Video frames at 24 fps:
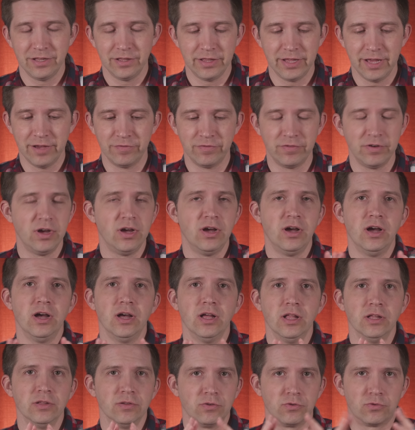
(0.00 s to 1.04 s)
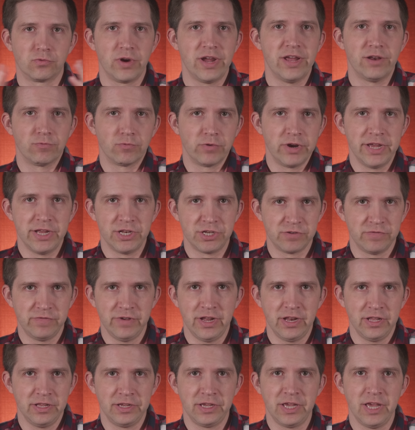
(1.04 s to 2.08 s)
They have a great range of
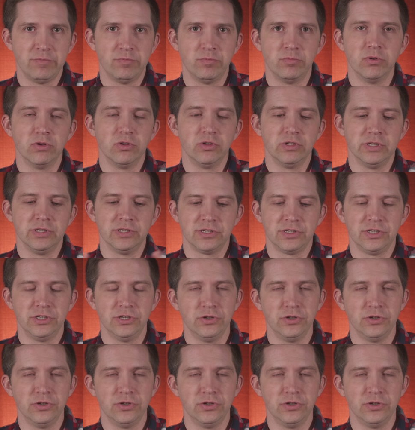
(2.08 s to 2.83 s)
editing capabilities.